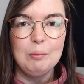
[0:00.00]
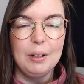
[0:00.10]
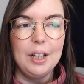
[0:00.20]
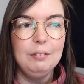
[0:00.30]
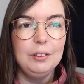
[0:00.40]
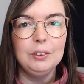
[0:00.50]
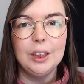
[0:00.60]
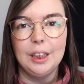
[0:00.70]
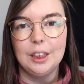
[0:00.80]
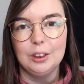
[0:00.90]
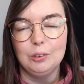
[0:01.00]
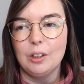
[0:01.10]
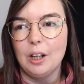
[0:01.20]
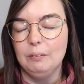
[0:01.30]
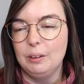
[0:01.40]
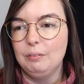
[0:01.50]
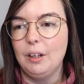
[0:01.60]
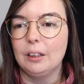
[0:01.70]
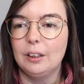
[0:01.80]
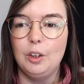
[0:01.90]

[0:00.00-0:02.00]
but if you take into account the fact